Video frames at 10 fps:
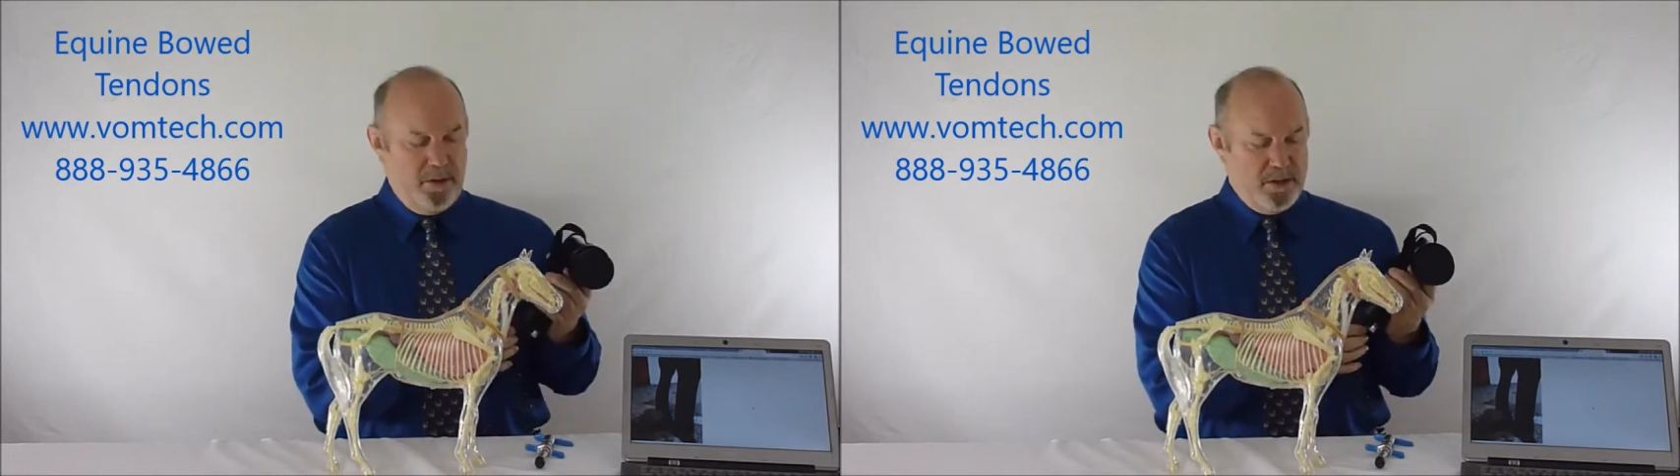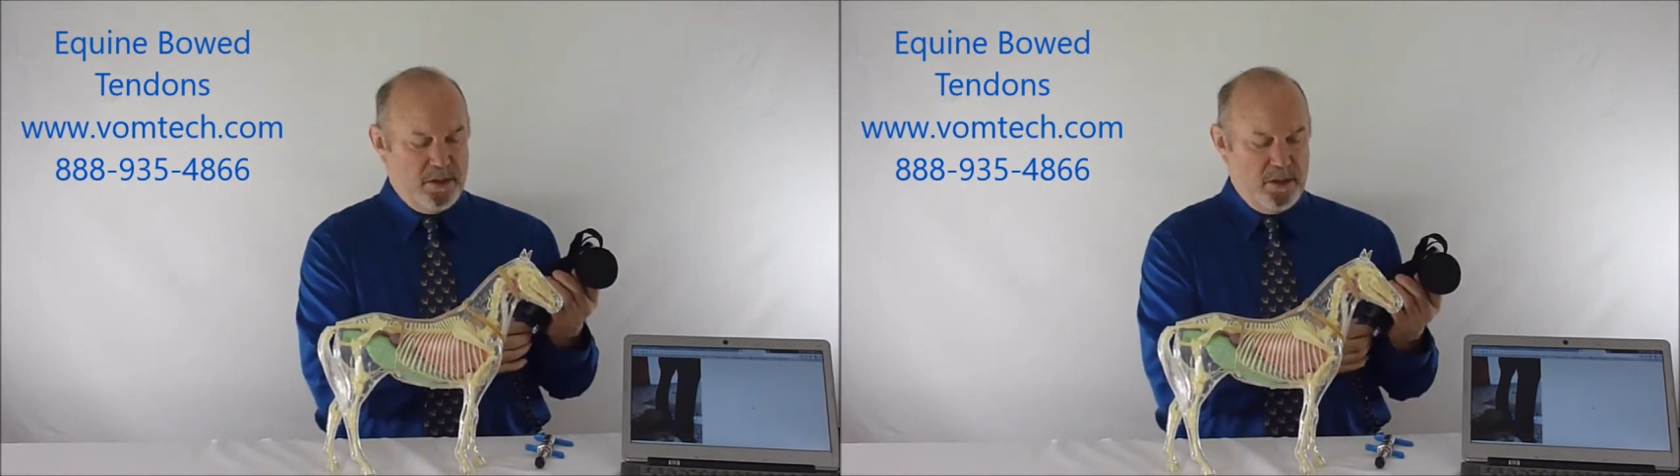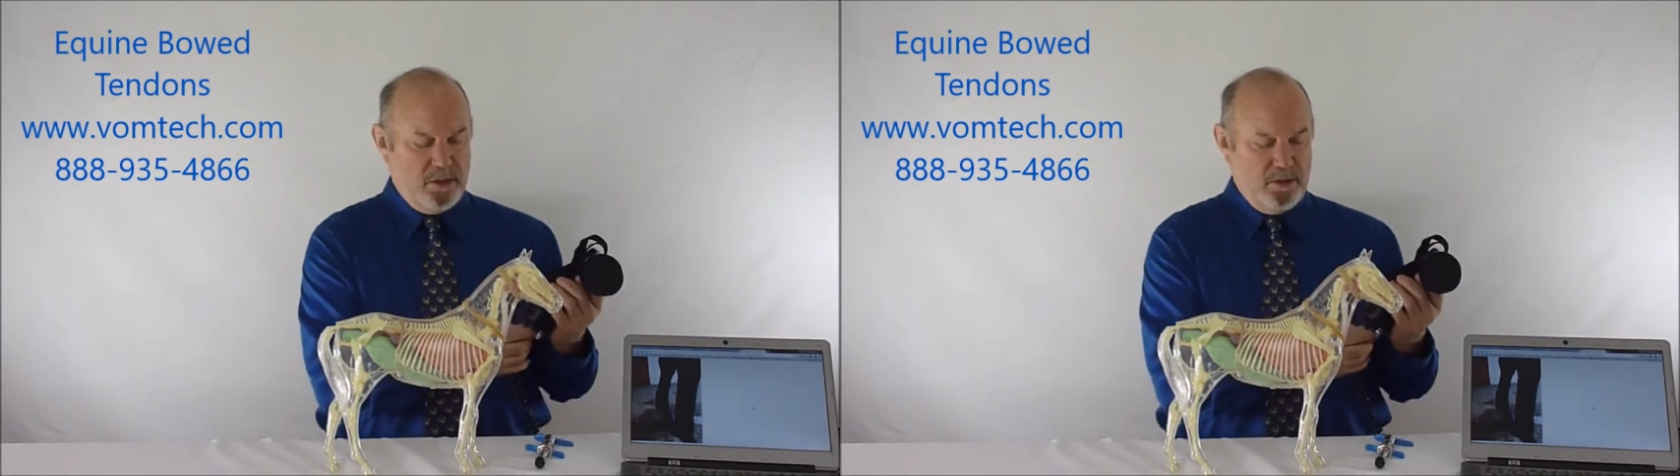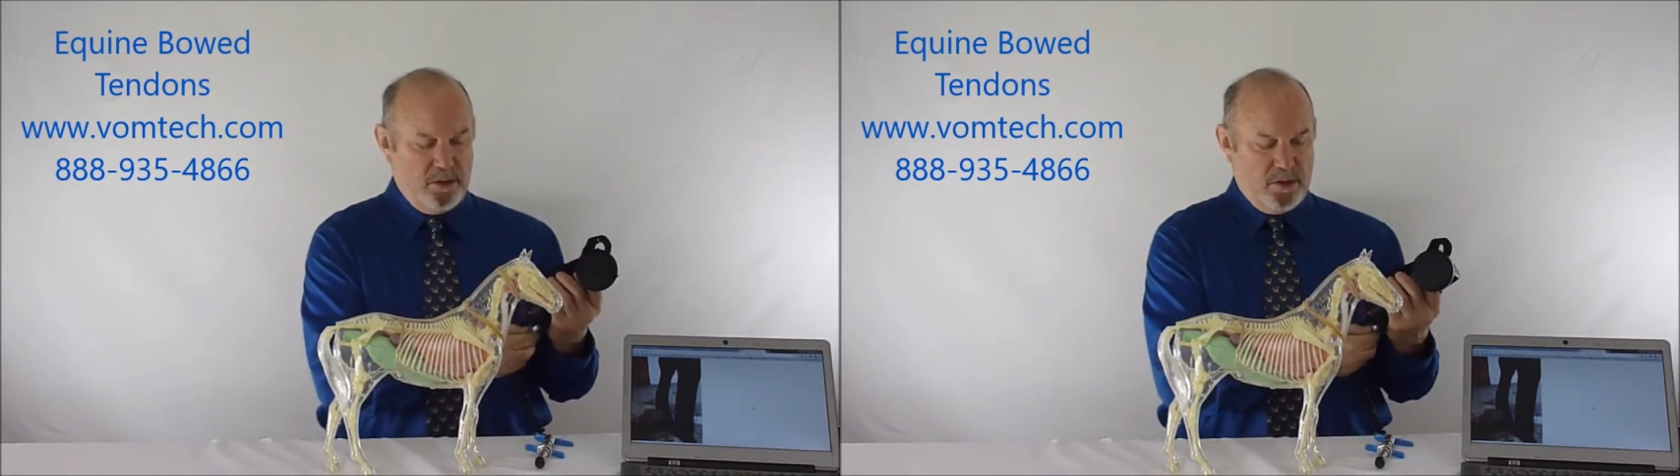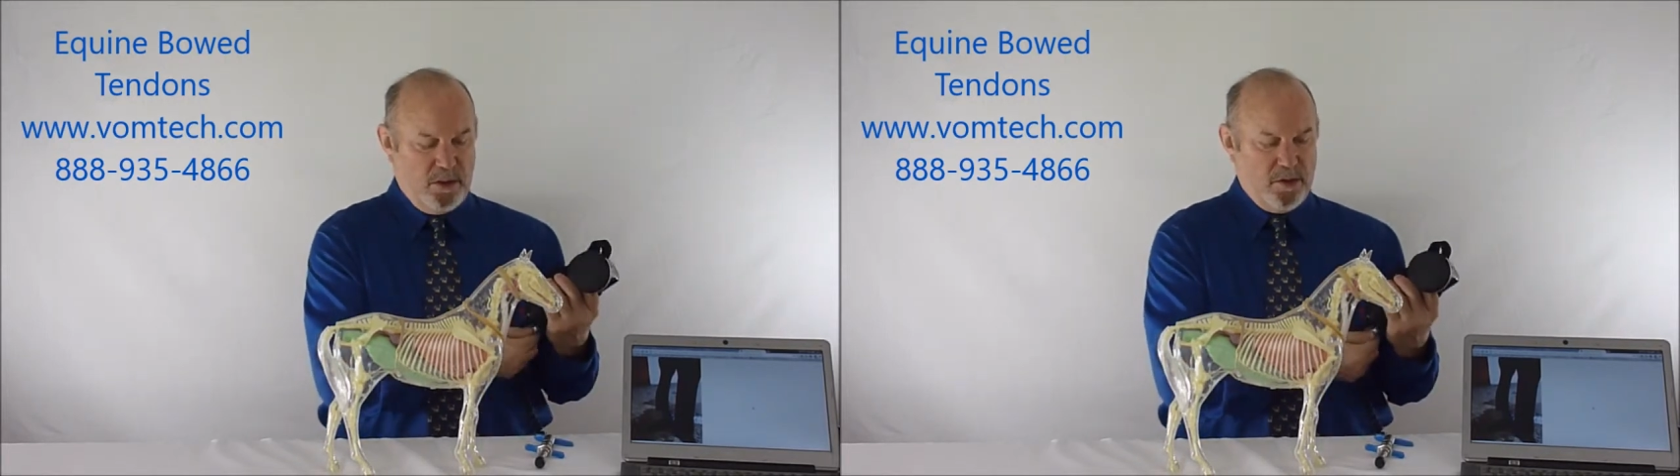these tissues
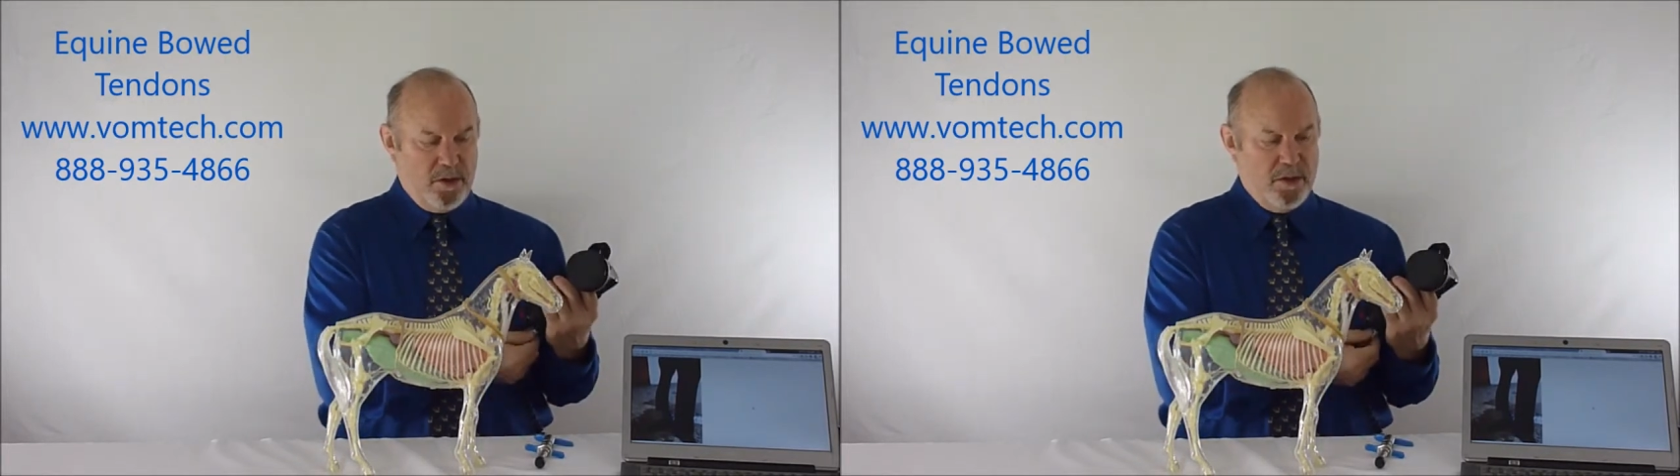essentially.